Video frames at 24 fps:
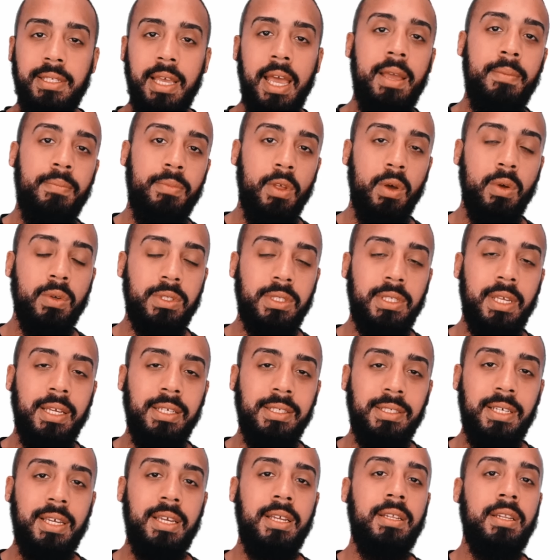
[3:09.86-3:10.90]
type those
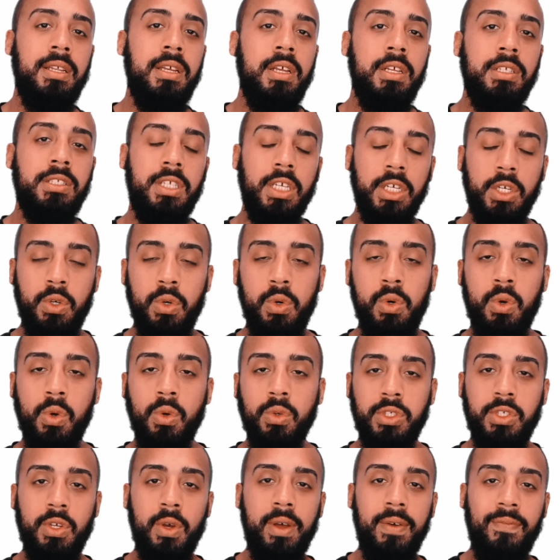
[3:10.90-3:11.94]
things in to
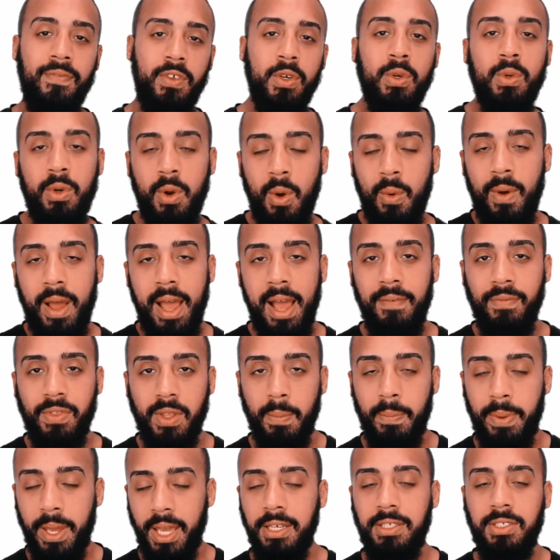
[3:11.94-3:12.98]
Google. So if you don't have
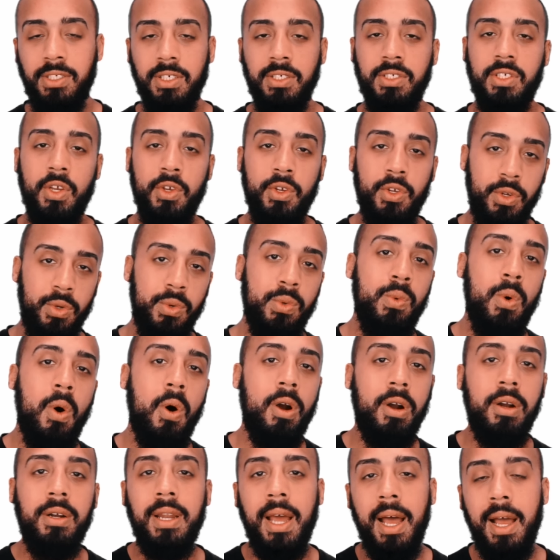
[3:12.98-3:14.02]
the patience, you
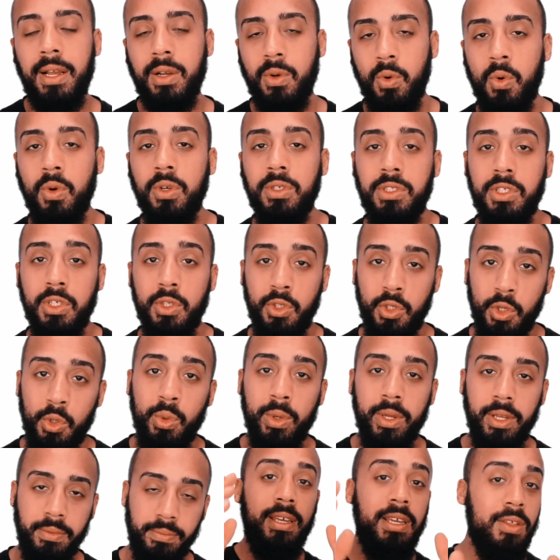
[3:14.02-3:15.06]
are not going to
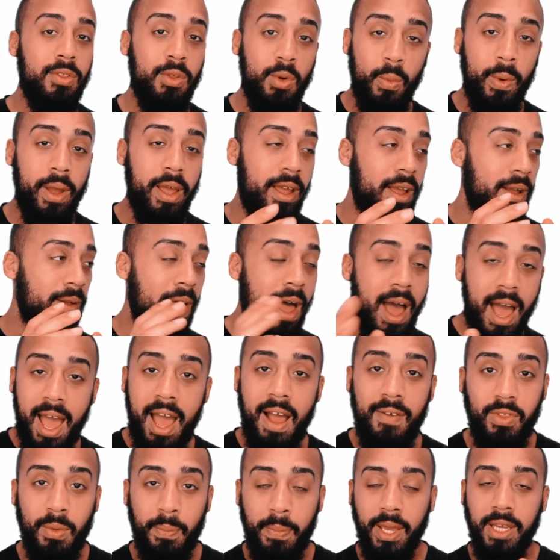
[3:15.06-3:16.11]
do it. Either way, I
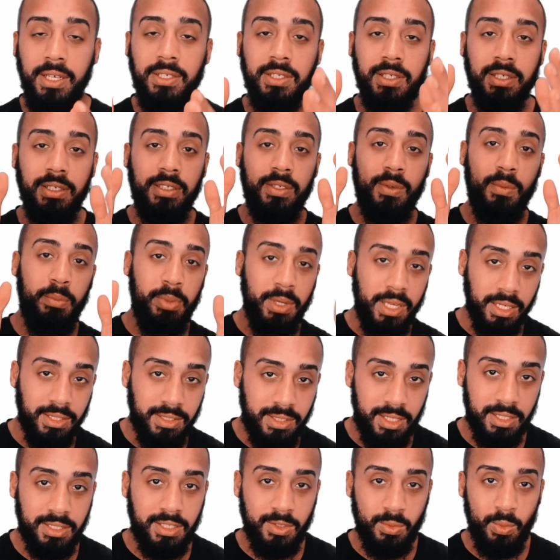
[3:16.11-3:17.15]
have the patience because
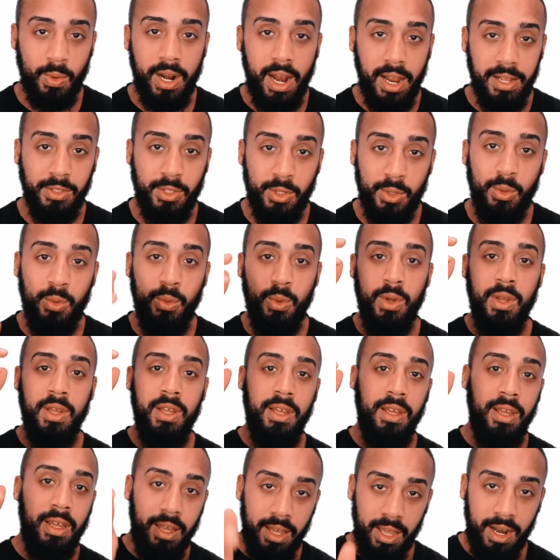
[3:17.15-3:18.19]
this is what I do.
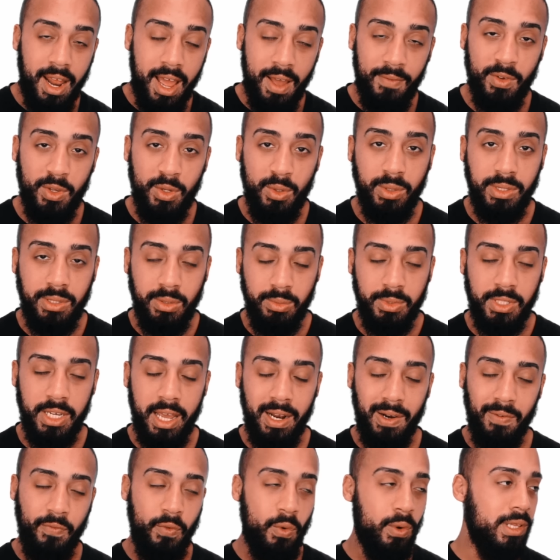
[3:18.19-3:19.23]
And I have a YouTube
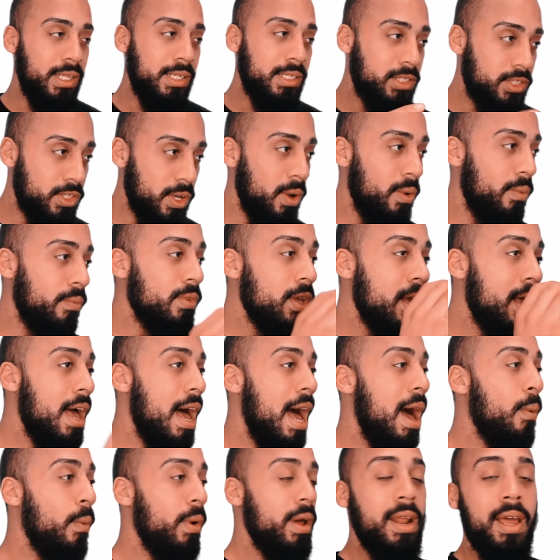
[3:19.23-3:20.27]
channel for this. So
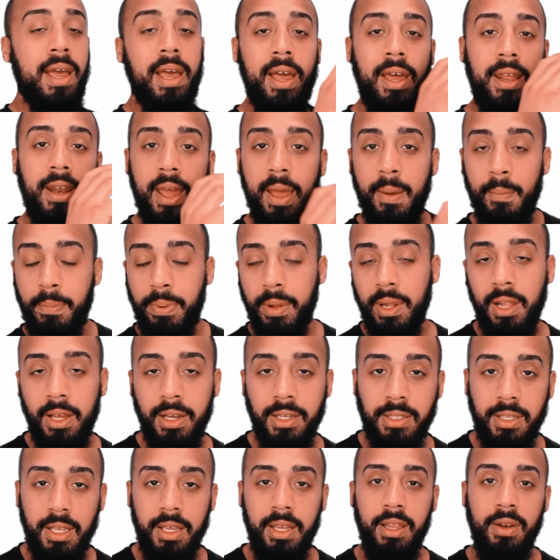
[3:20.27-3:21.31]
I went ahead and
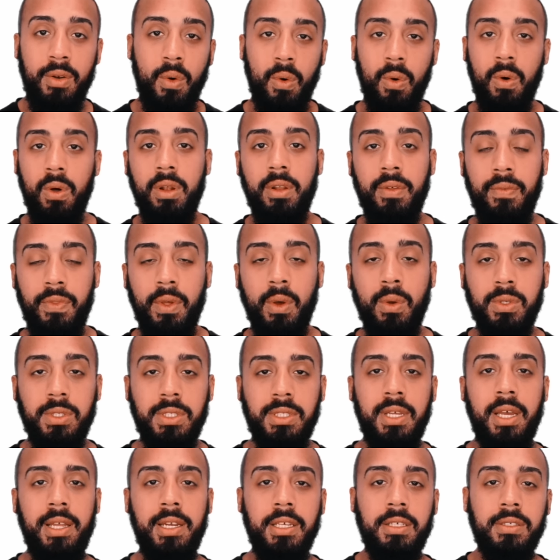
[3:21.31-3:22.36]
plugged in all of those
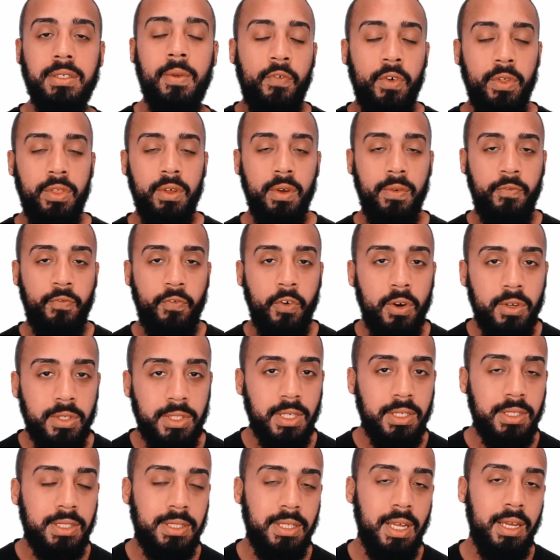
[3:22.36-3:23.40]
studies. For the
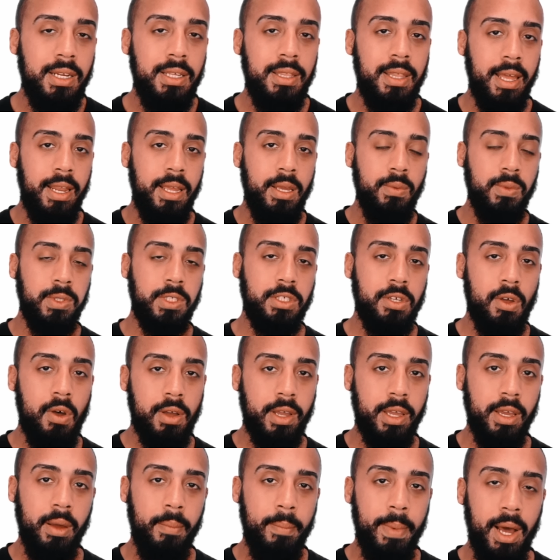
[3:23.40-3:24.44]
first study that he was
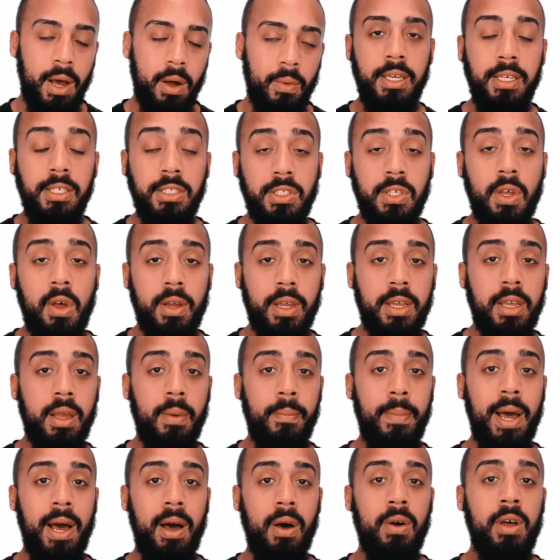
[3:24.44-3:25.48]
talking about, he's talking
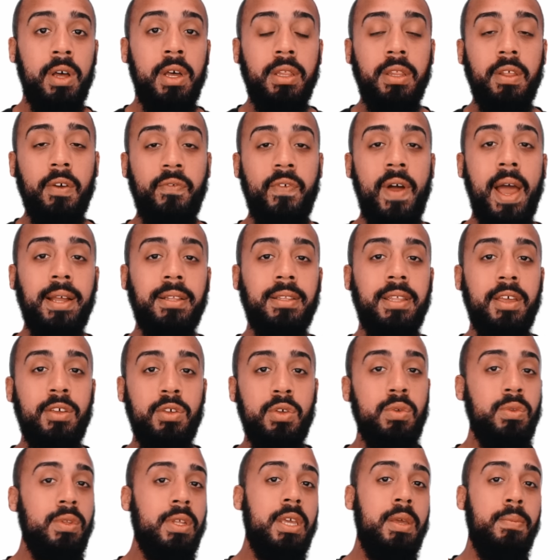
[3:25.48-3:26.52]
about the fact that
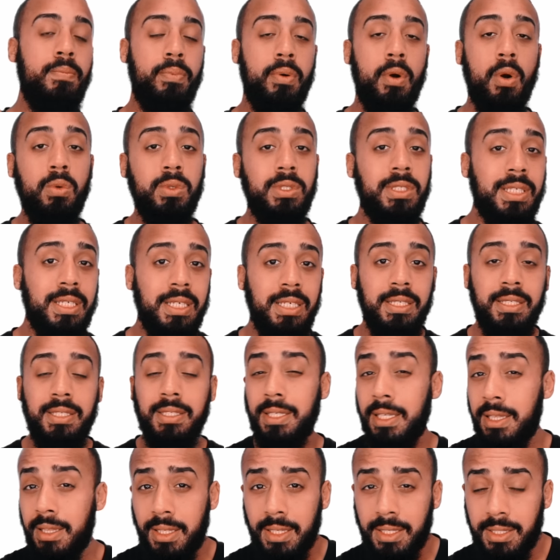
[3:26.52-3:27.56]
you need protein
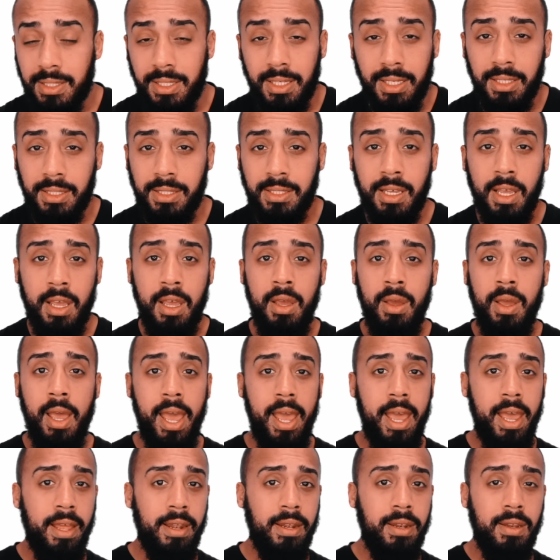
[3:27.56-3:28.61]
synthesis,
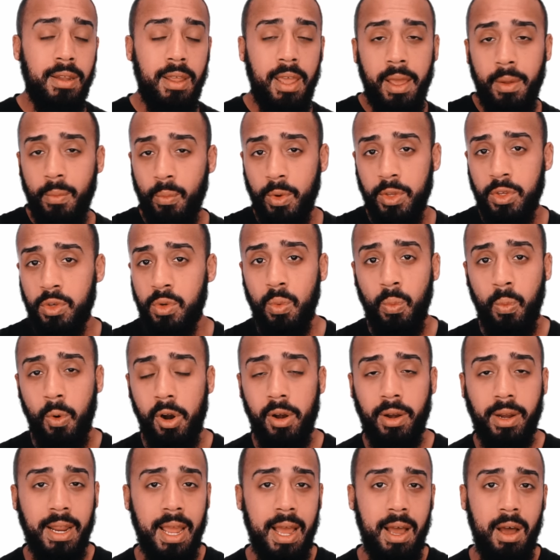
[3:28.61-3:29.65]
and when you work